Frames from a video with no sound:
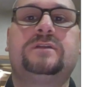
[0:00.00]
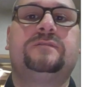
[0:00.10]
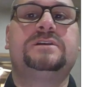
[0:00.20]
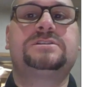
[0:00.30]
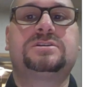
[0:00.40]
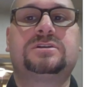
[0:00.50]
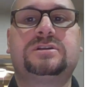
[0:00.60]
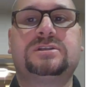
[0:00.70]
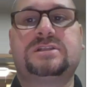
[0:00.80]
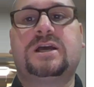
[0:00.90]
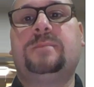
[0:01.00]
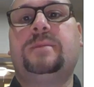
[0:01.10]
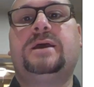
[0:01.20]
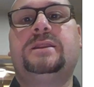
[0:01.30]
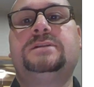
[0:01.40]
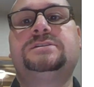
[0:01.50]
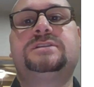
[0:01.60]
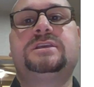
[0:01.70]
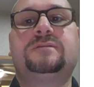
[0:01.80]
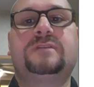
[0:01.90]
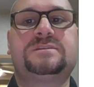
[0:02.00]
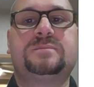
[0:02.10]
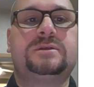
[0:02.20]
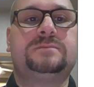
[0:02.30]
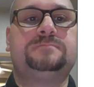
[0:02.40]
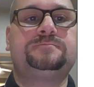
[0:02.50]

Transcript: investor, does not manage the investment.